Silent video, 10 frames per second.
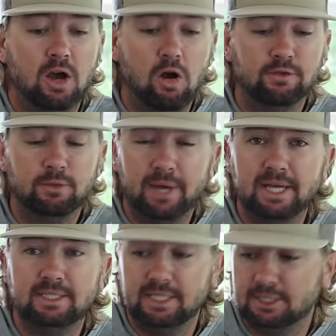Over the
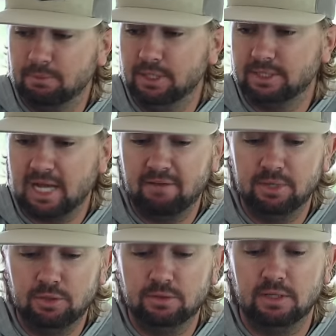past 6 months, I've
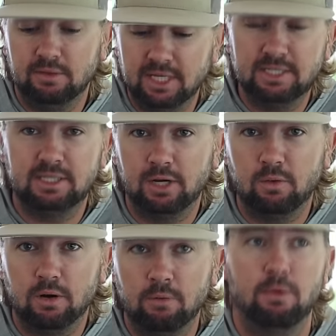been using this stick
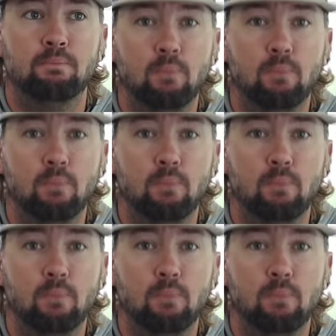worm